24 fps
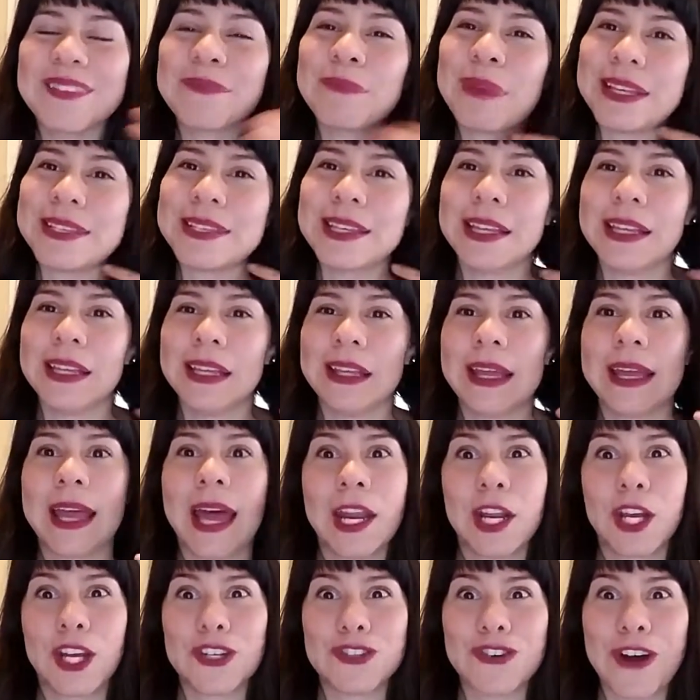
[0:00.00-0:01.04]
basically like
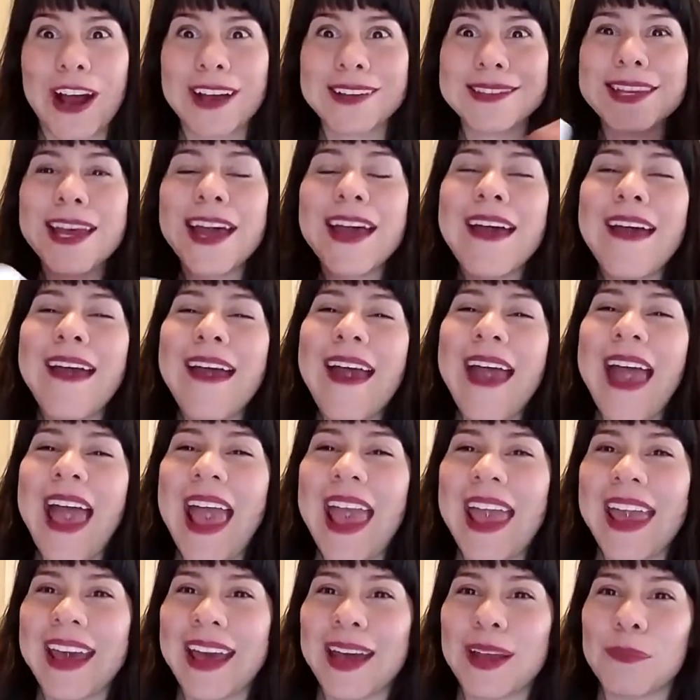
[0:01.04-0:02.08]
how to contract
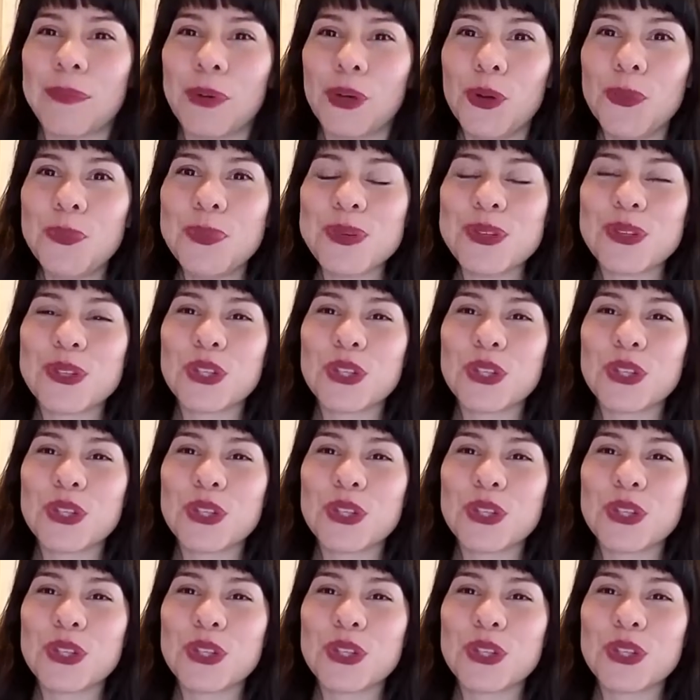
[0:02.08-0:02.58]
and poop.